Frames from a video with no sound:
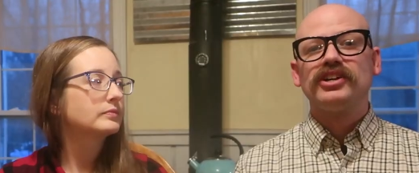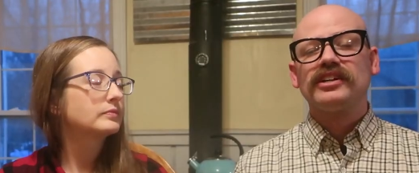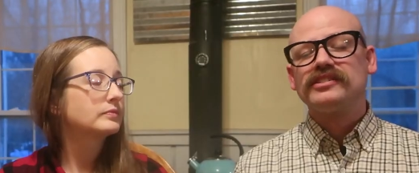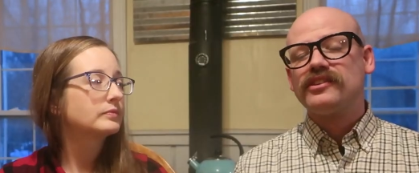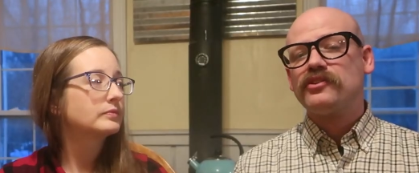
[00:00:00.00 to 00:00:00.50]

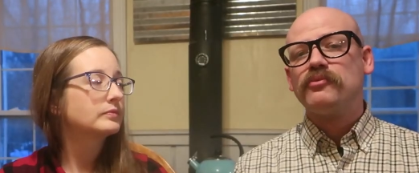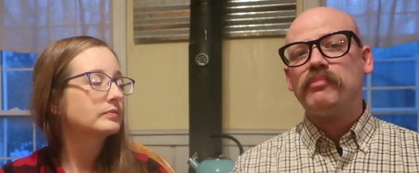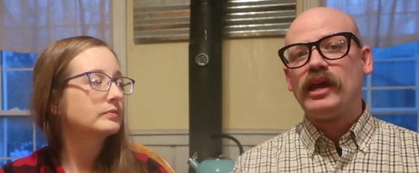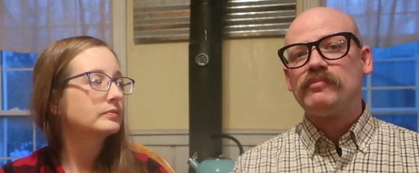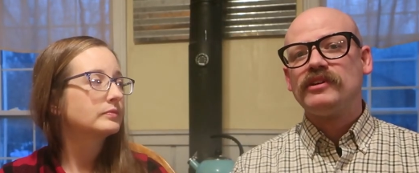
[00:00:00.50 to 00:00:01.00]
Speaker 1: chicks that
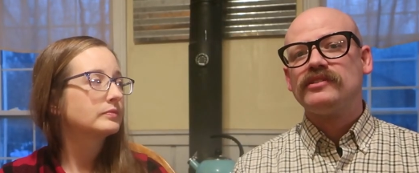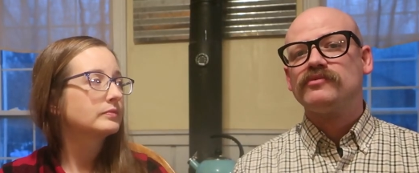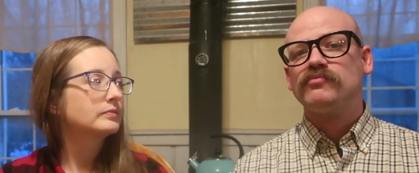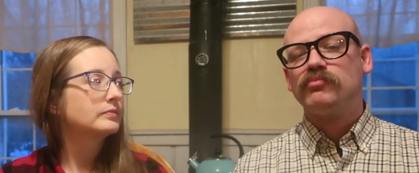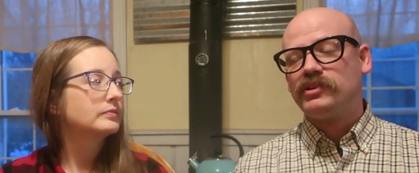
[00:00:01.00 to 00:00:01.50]
are
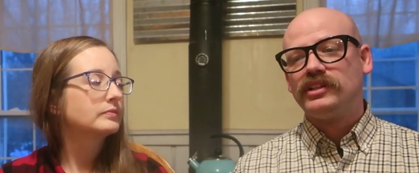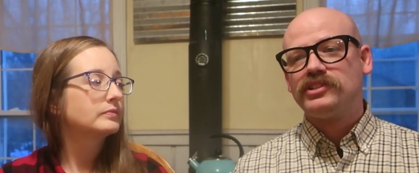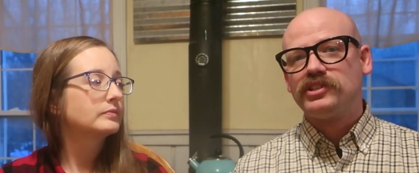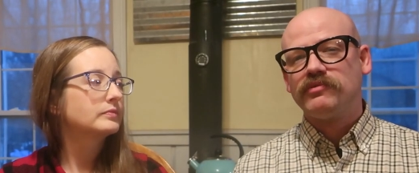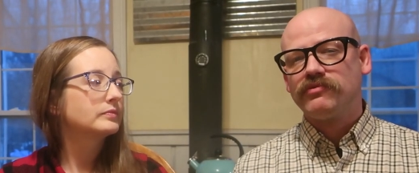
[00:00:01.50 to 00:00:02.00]
babies
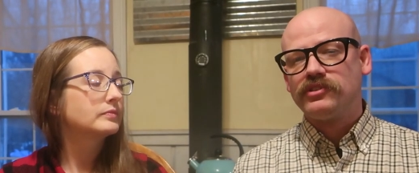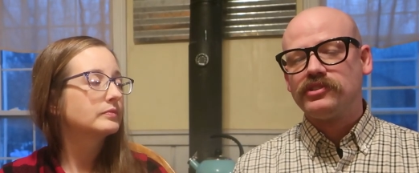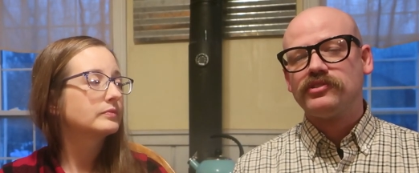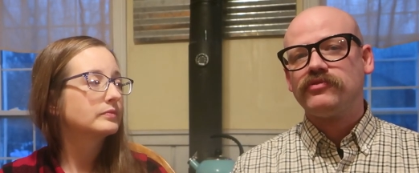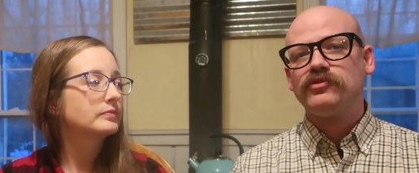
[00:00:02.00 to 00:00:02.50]
really cheap for
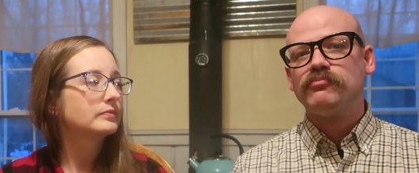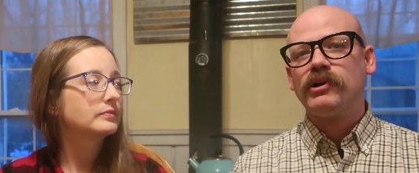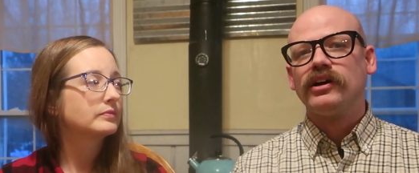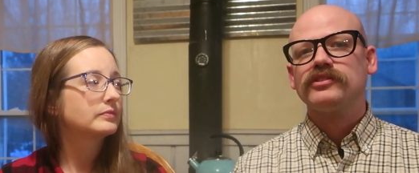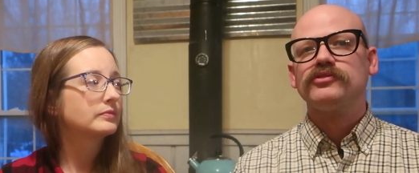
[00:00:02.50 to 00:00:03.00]
just a few
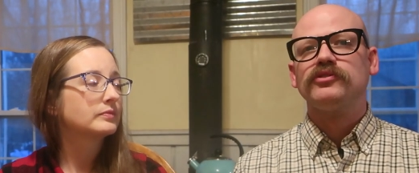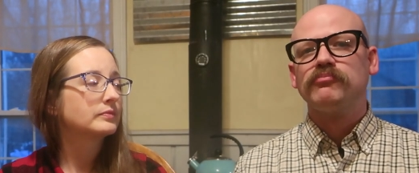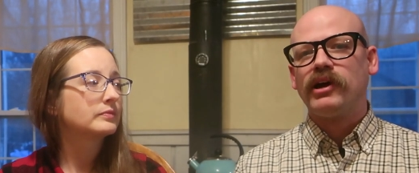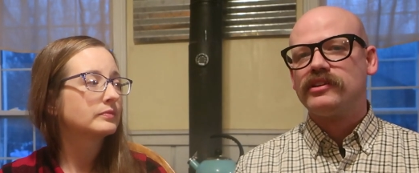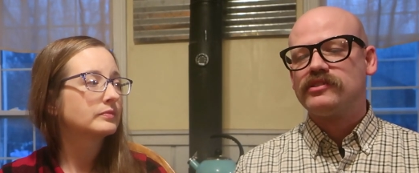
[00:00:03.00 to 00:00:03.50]
bucks. You
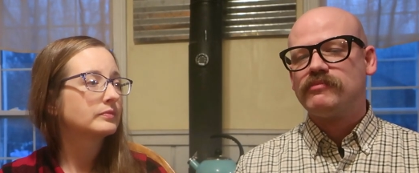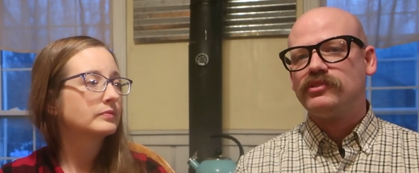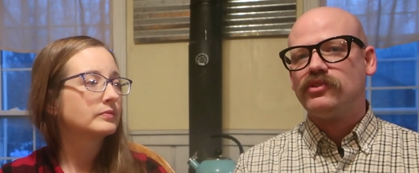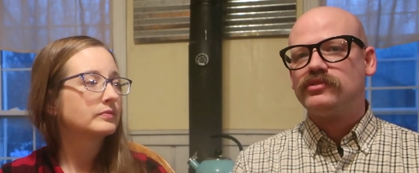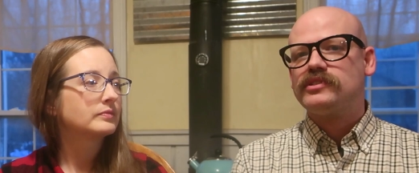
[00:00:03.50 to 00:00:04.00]
could buy
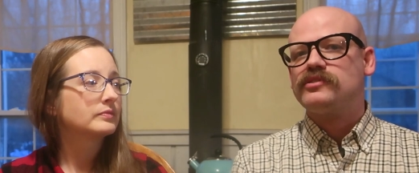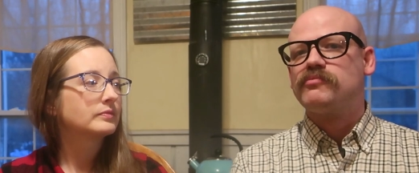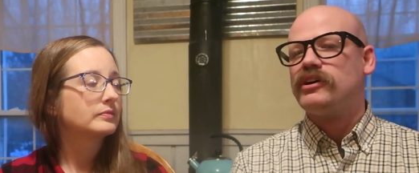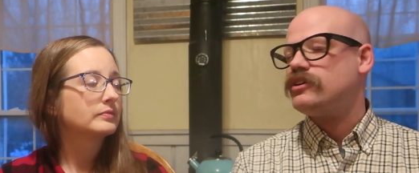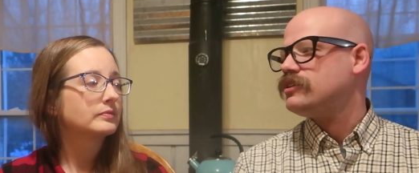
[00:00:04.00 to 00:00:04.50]
some adults
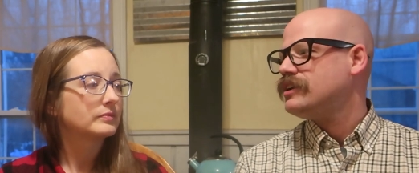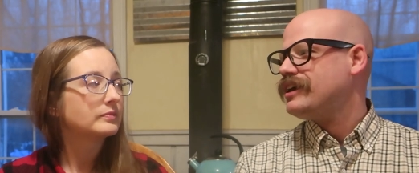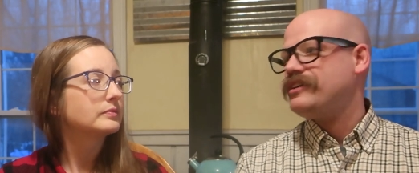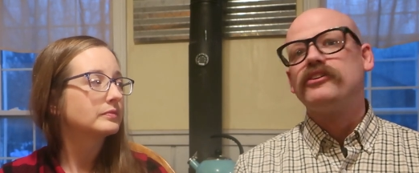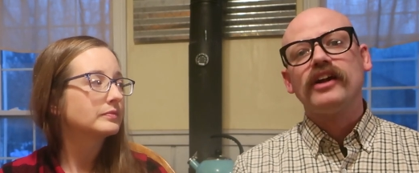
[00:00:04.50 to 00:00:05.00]
as well,
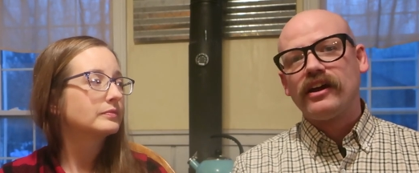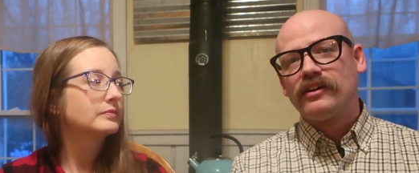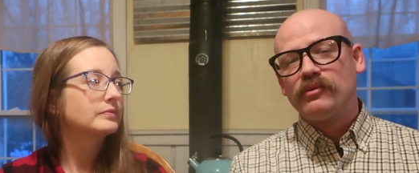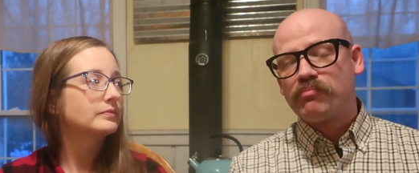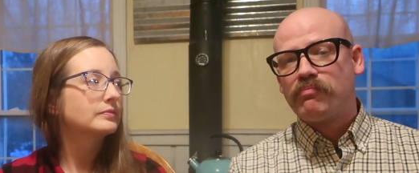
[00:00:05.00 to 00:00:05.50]
and they're
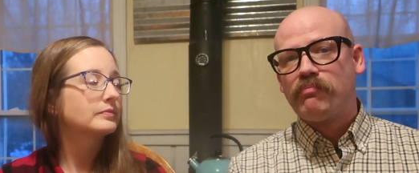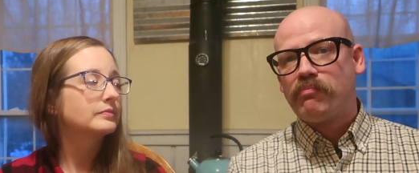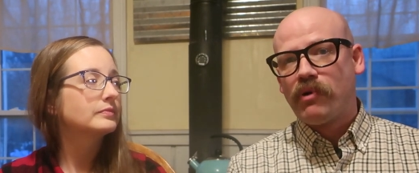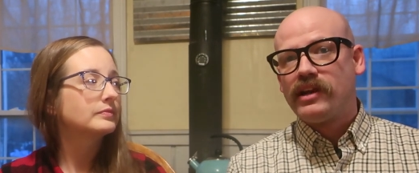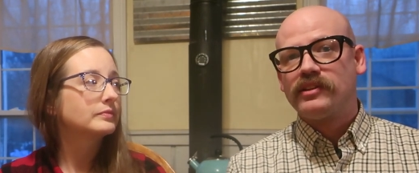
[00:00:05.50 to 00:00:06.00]
not going to
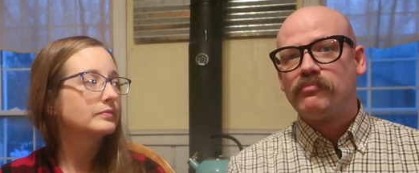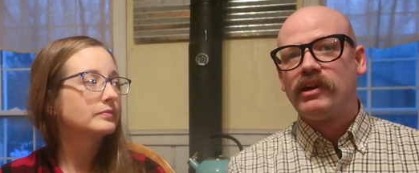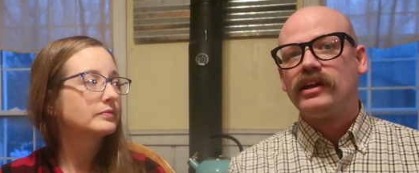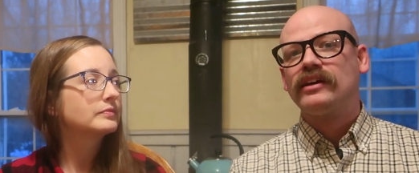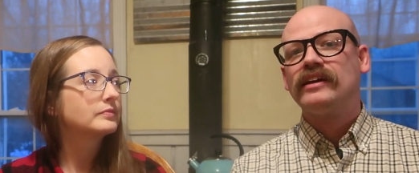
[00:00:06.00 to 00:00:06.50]
break
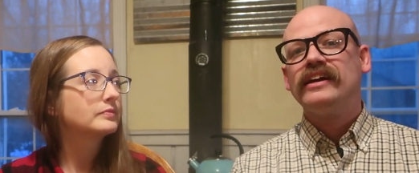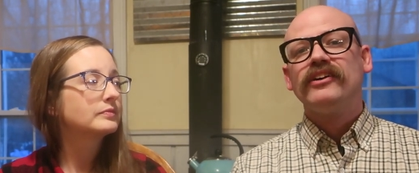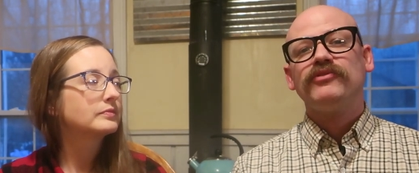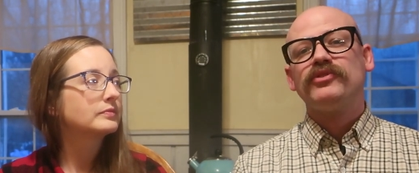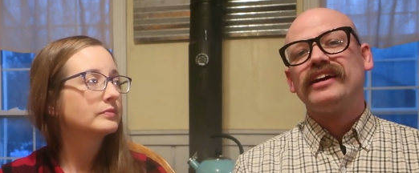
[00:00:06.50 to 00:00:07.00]
the bank.
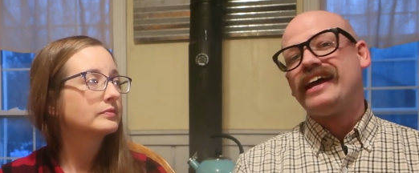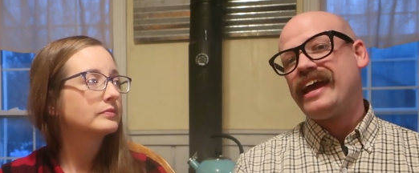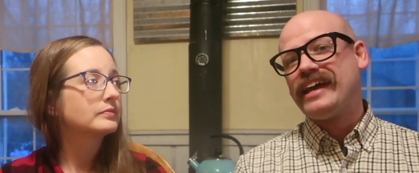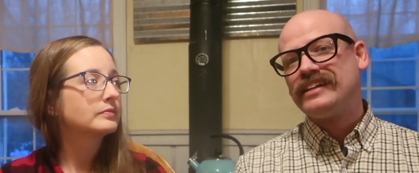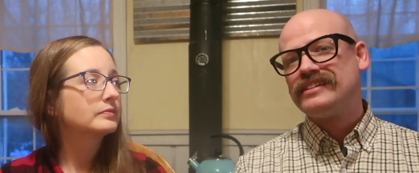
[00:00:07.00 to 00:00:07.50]
If you get
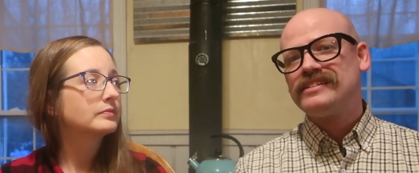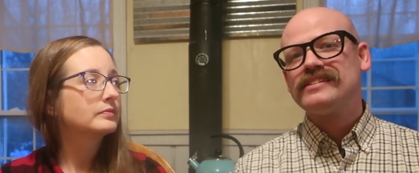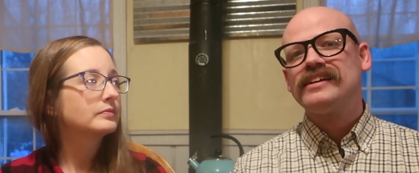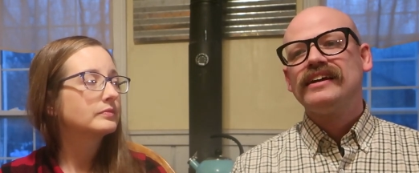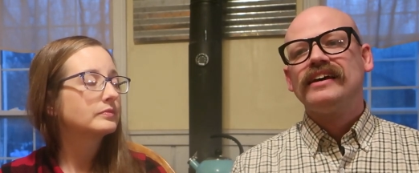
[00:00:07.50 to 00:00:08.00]

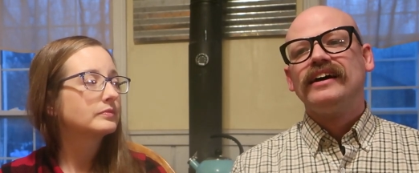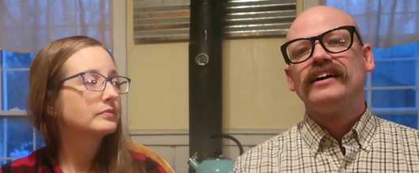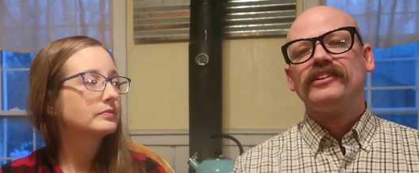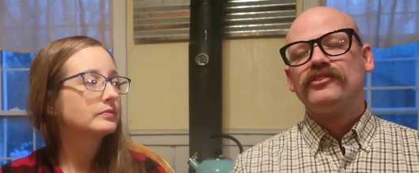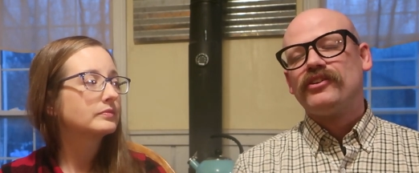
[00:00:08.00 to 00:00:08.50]
hens,
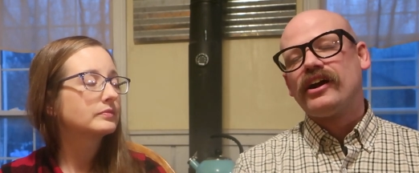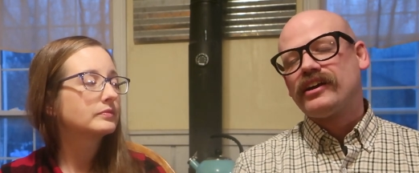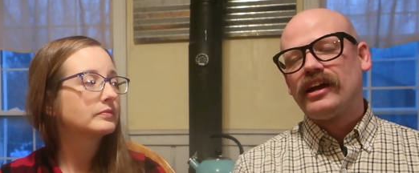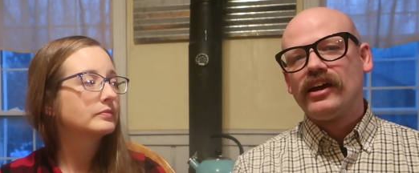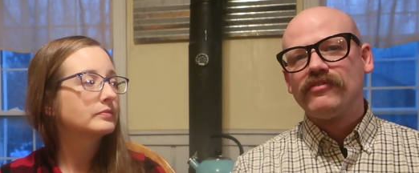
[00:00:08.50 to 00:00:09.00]
that you're
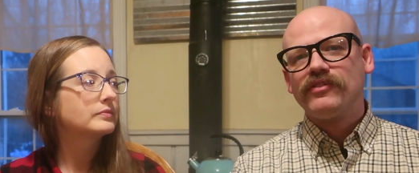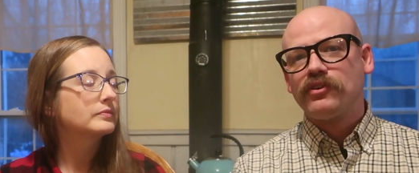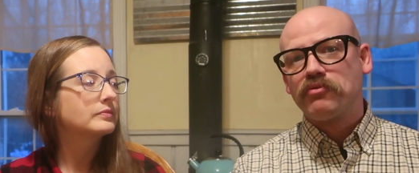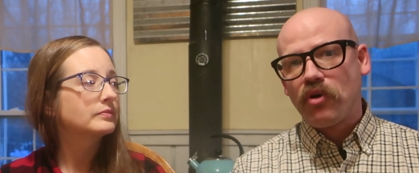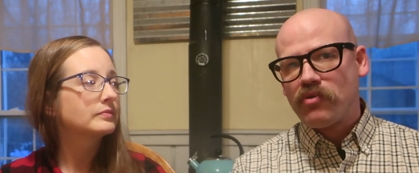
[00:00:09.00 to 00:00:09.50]
not going to have
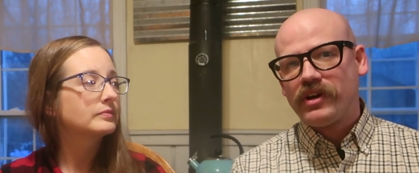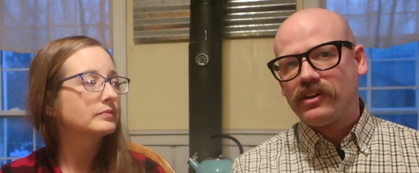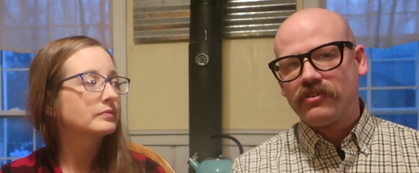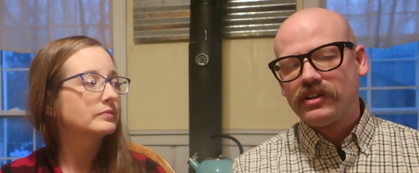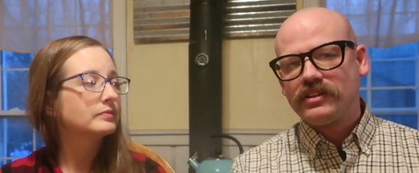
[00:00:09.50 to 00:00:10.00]
the
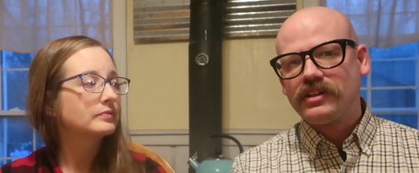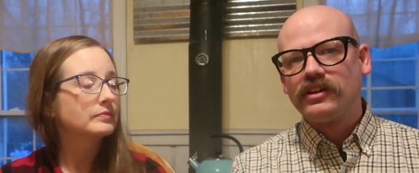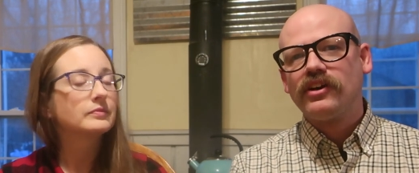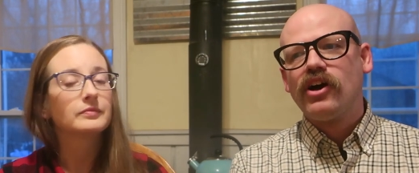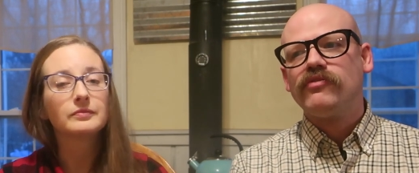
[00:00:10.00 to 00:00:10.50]
crowing or
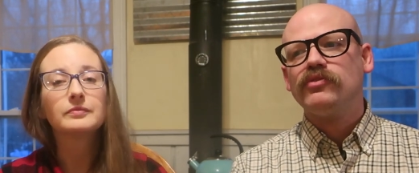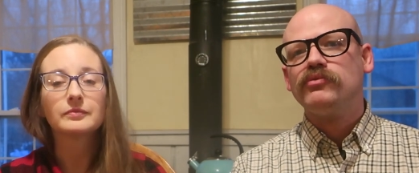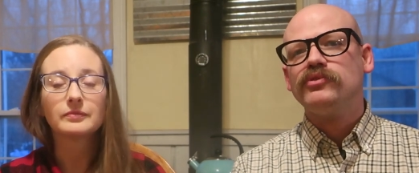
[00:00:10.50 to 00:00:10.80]
anything of a